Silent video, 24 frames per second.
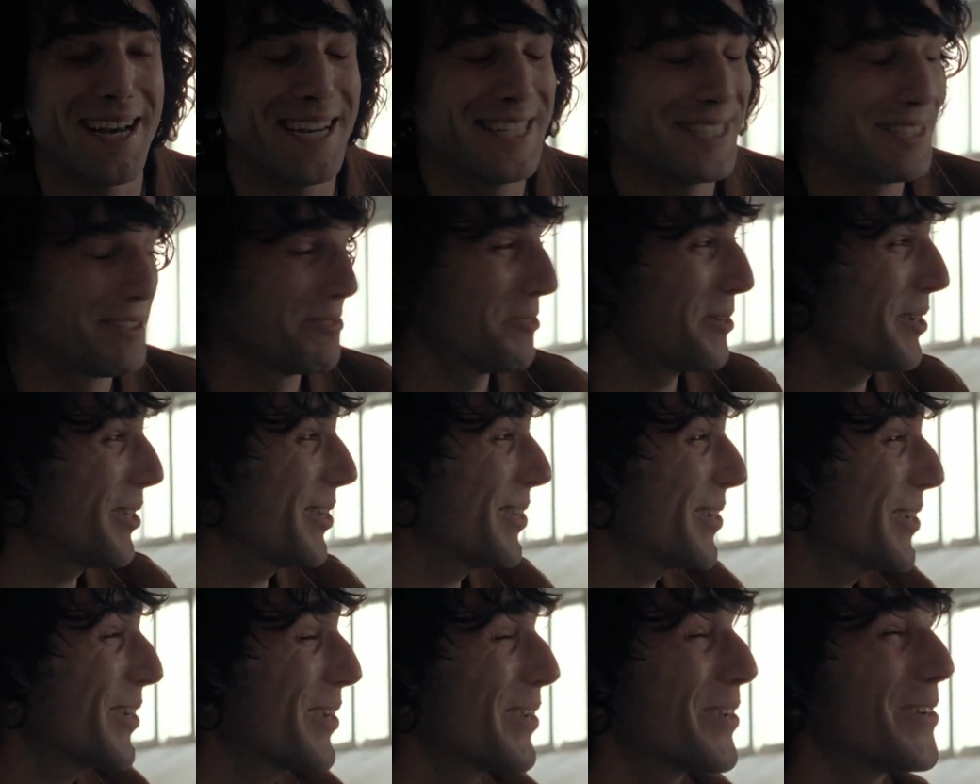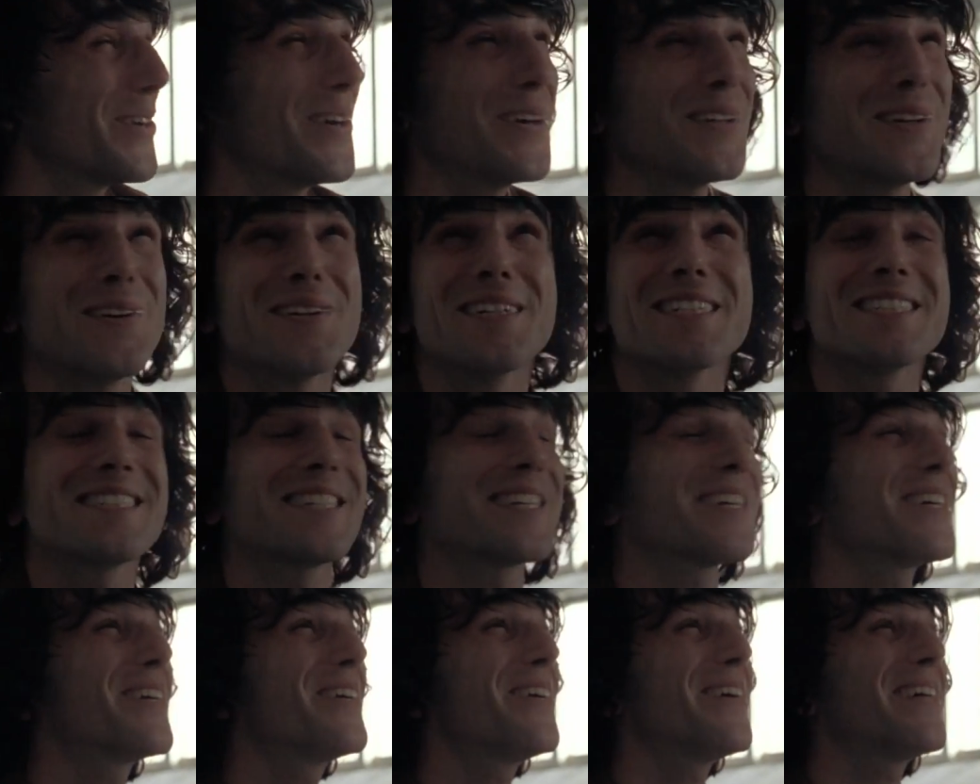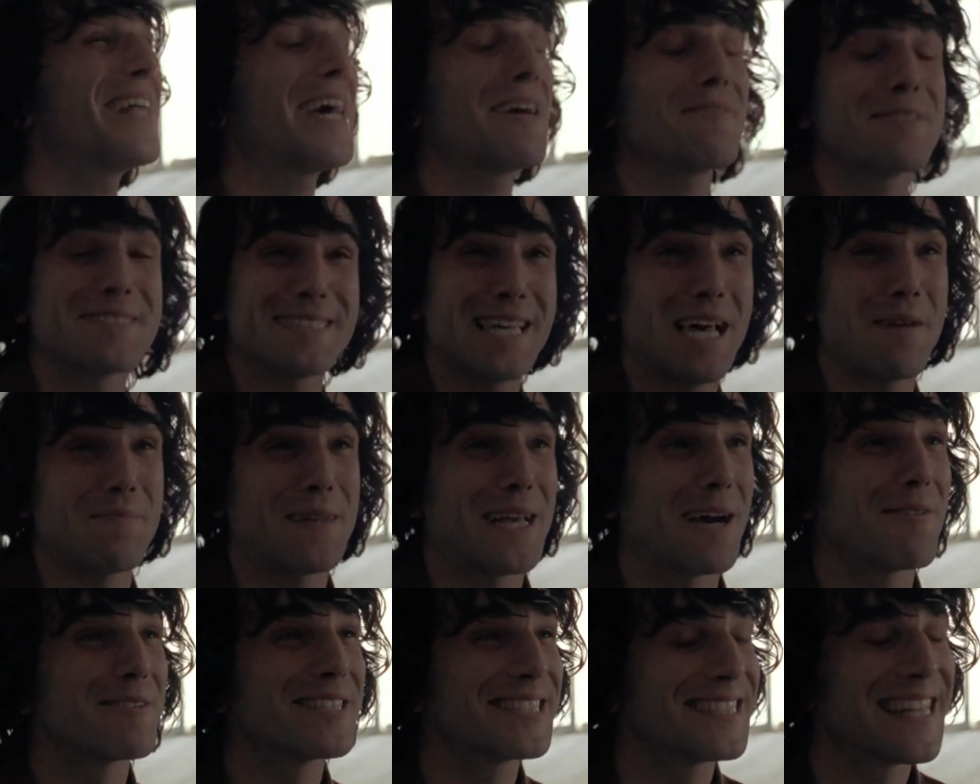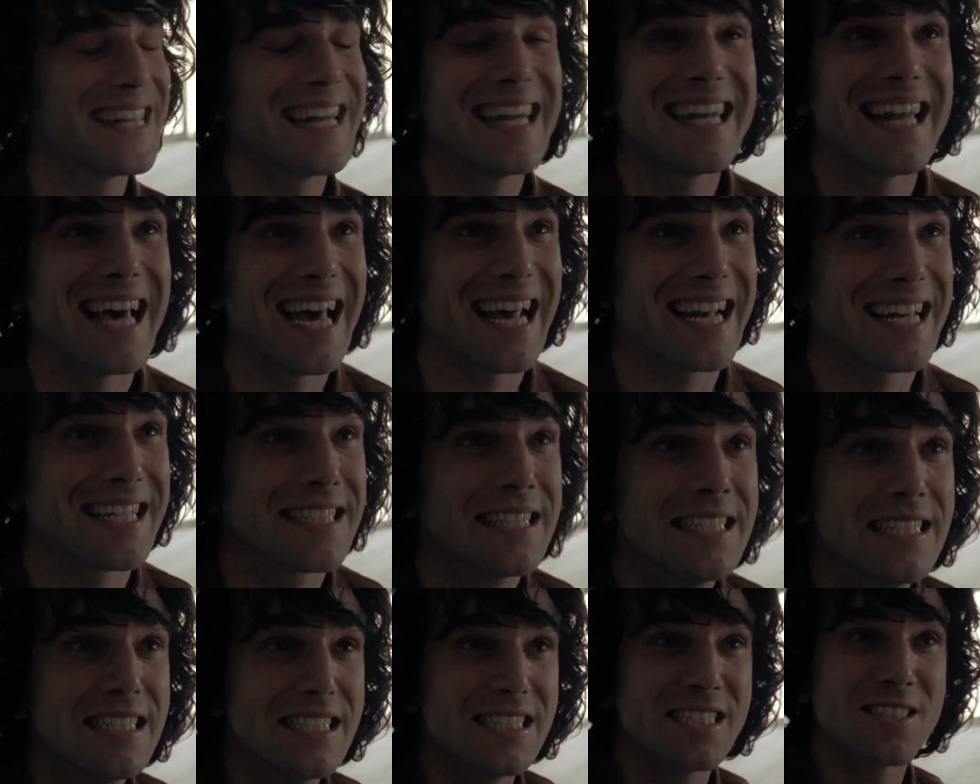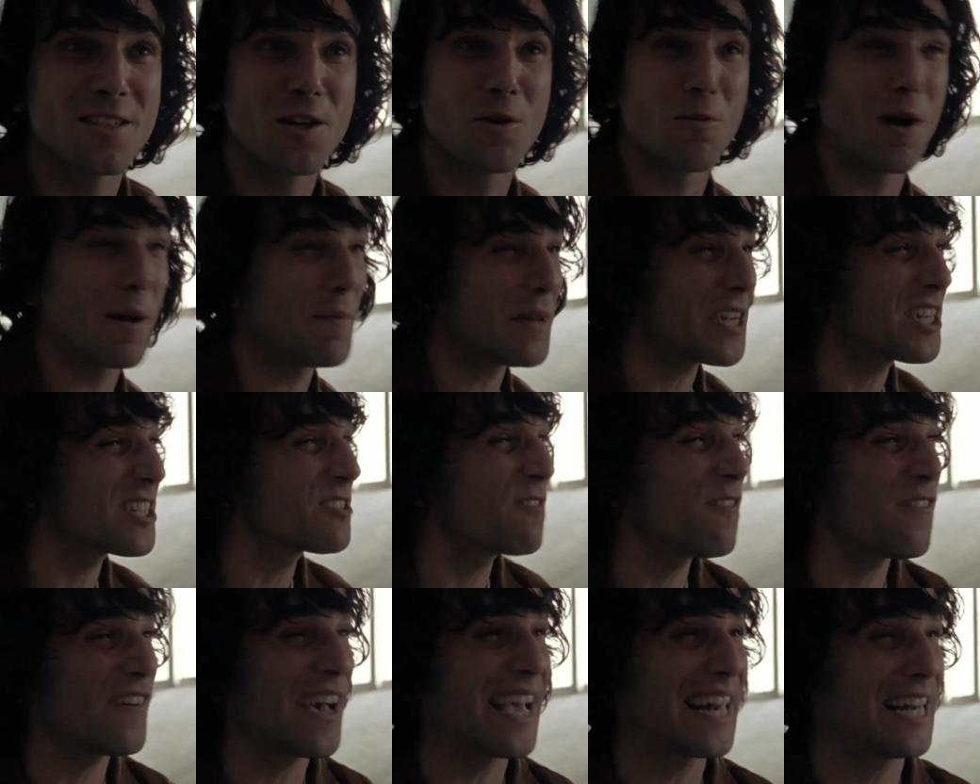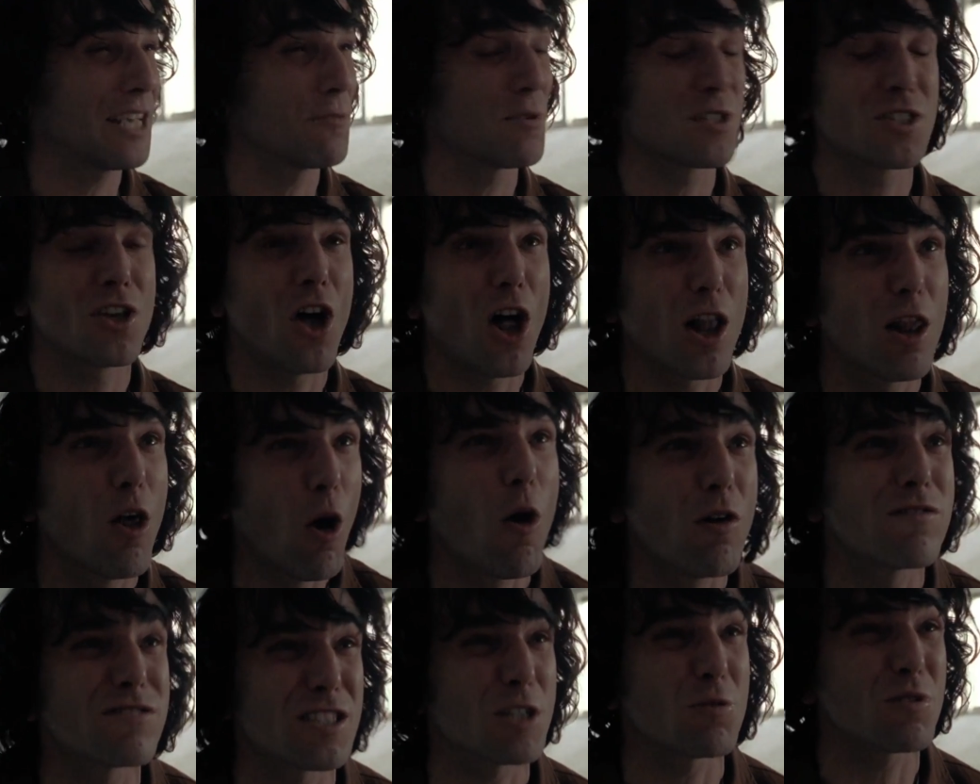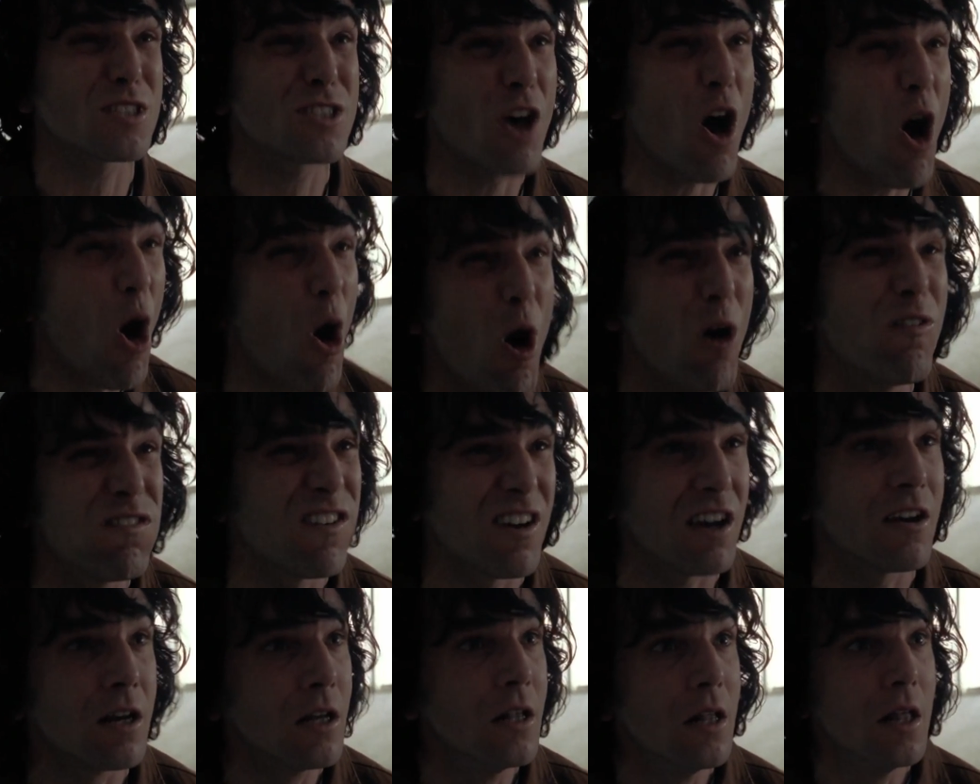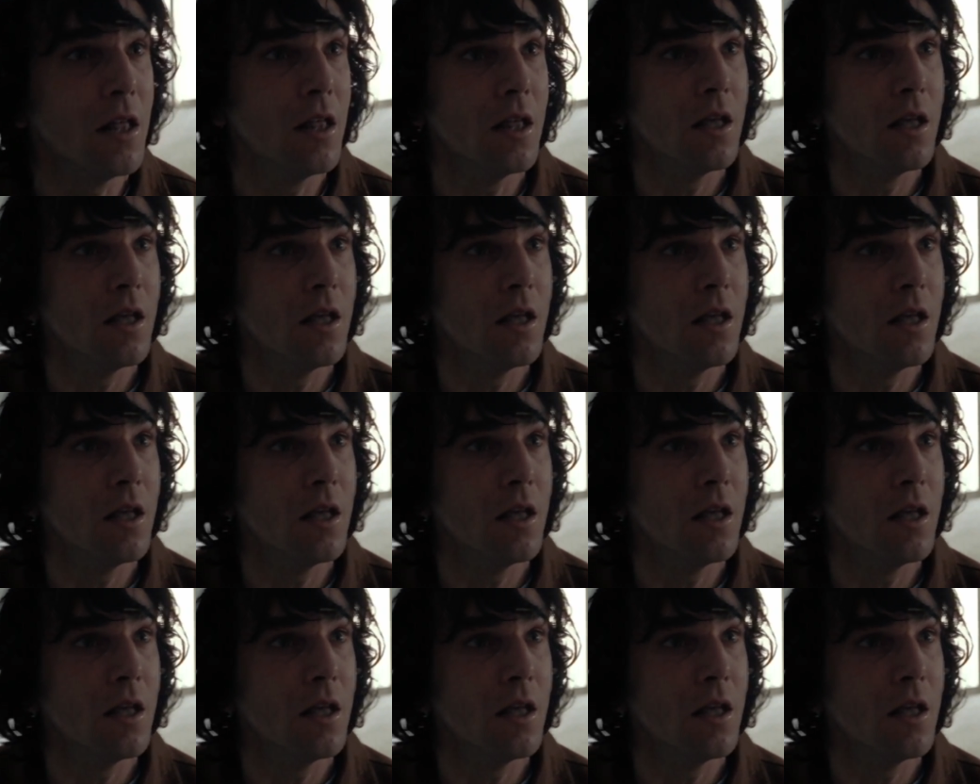I swear to God, honest to God, I was happy. I was delighted. You know why? Because finally it was all over. It was over!